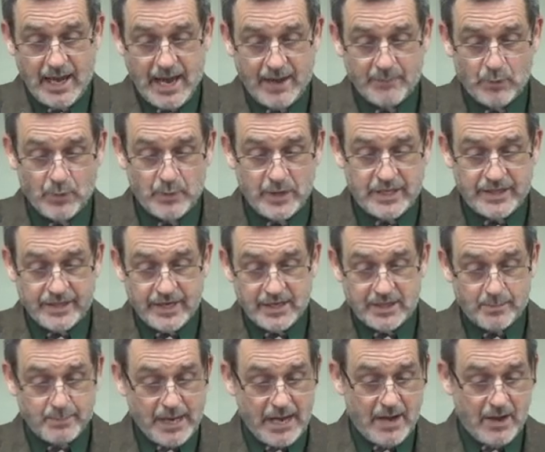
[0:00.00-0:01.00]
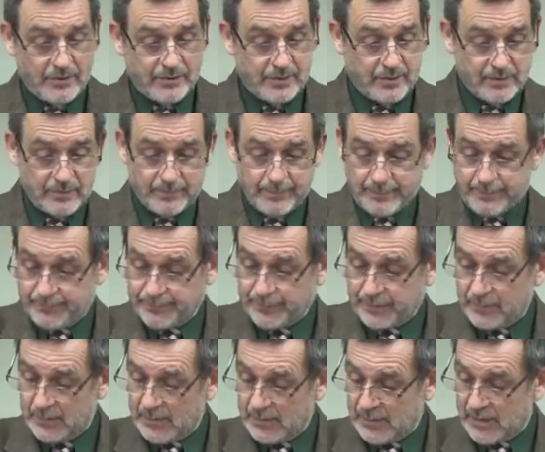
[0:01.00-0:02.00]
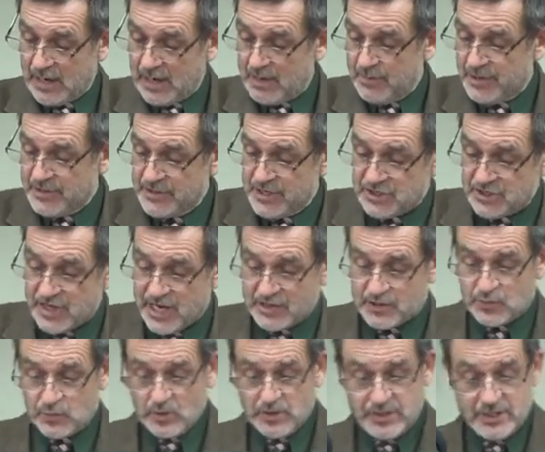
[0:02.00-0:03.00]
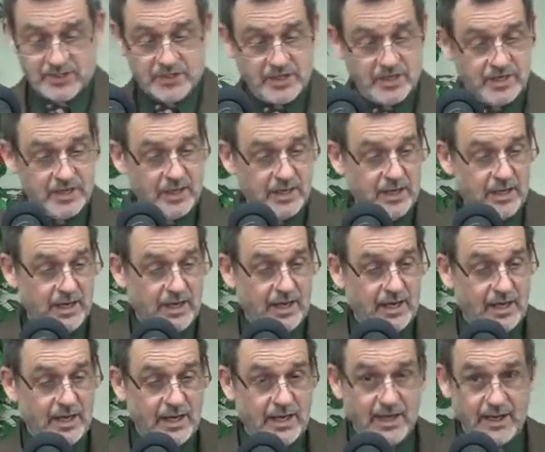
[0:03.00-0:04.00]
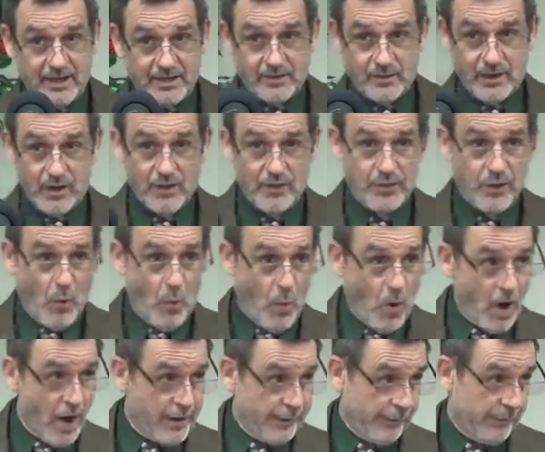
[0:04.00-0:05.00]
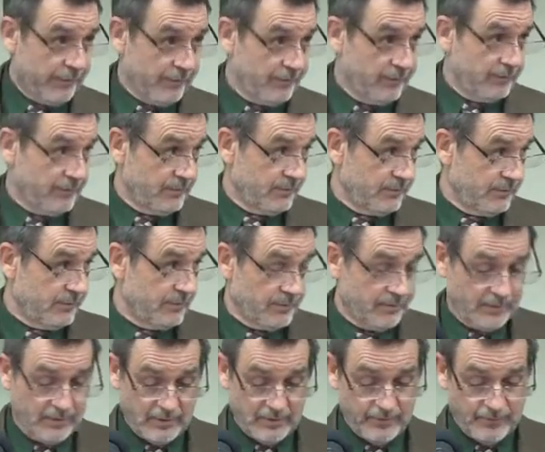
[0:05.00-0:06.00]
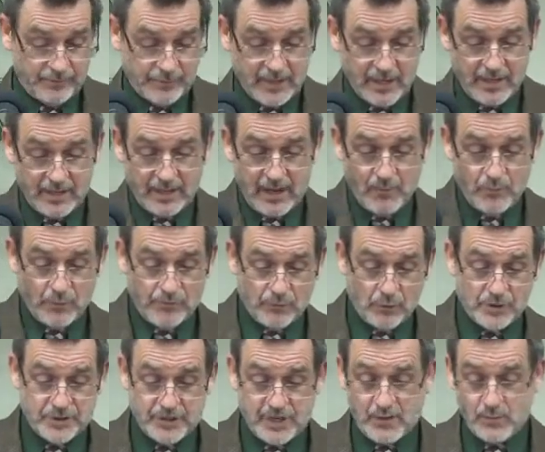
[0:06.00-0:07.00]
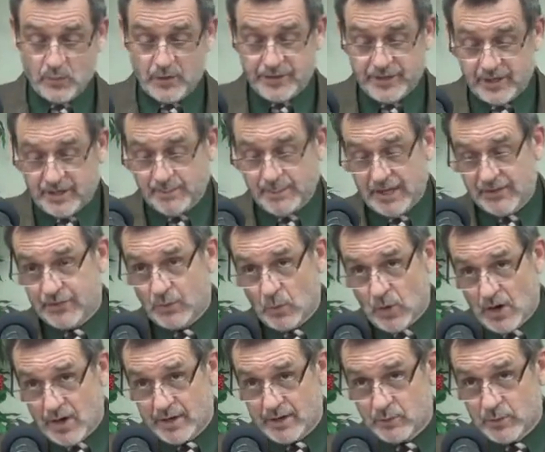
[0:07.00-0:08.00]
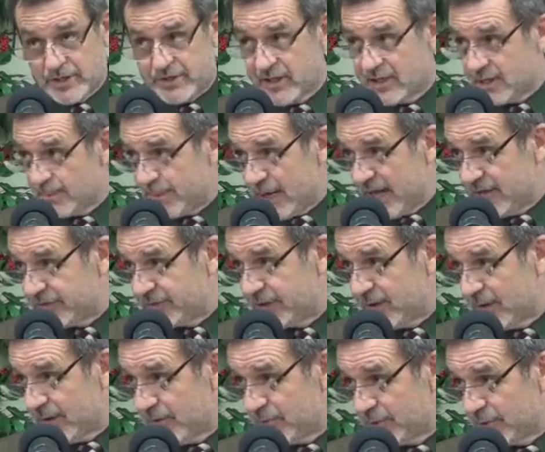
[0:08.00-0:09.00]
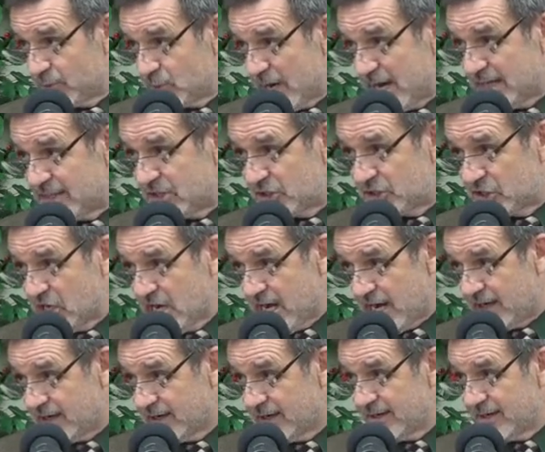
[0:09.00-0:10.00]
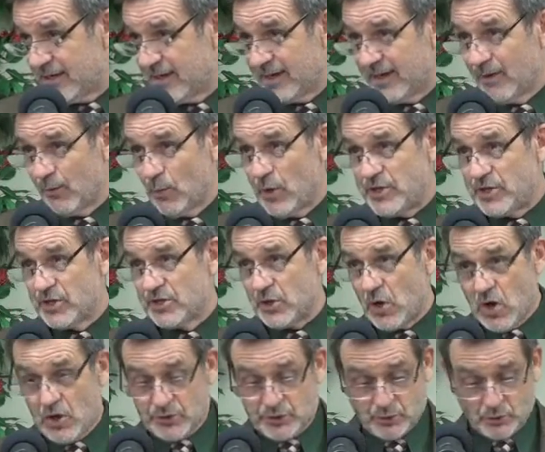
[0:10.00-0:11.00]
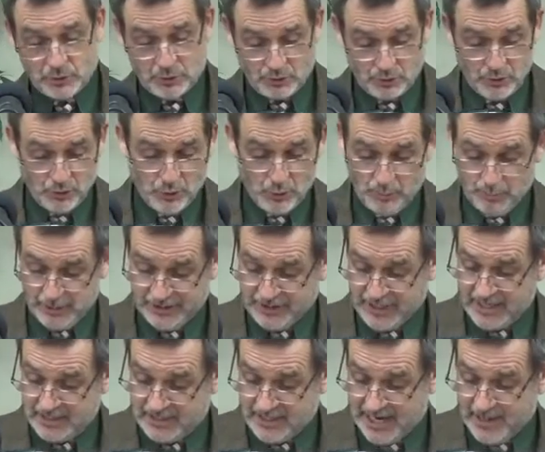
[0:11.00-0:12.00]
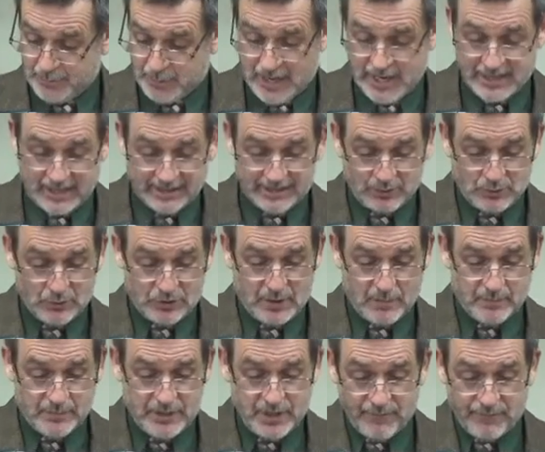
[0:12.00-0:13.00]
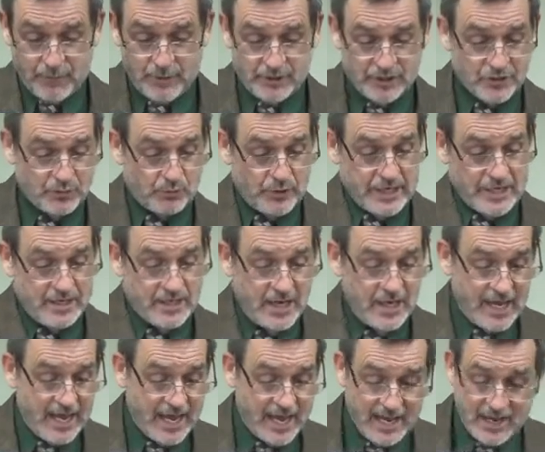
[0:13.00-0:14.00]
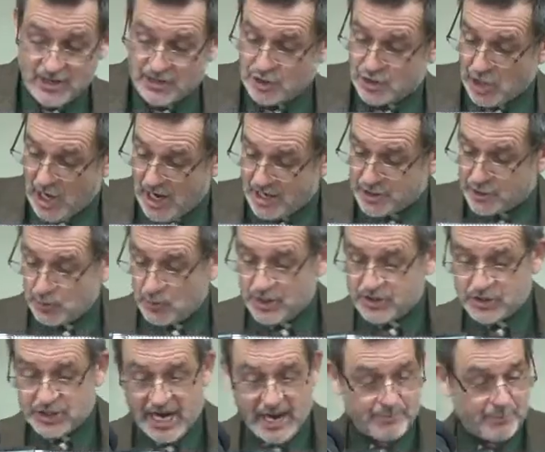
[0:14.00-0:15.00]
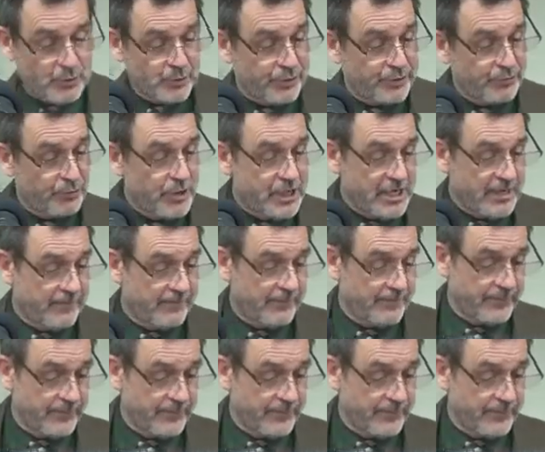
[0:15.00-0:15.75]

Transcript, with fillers: And when we think about, um, and this next one is the water. And the first time we think about the water, we think about the, the Red Sea, which is also true. But the example, I'd like to do something different. Let's read Joshua chapter 3.